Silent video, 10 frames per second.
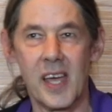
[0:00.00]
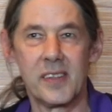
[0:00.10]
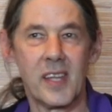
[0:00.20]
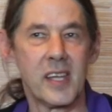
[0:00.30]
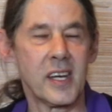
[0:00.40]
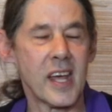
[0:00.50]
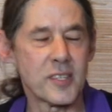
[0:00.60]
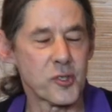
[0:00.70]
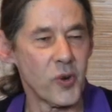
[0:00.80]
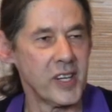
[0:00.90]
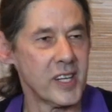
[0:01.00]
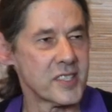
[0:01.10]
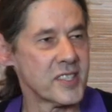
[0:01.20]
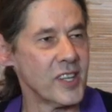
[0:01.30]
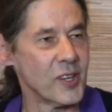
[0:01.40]
and then an asteroid
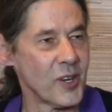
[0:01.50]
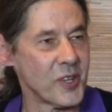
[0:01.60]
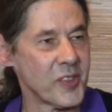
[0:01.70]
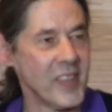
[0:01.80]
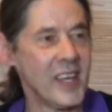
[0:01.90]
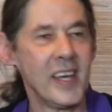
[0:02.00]
hits the Earth,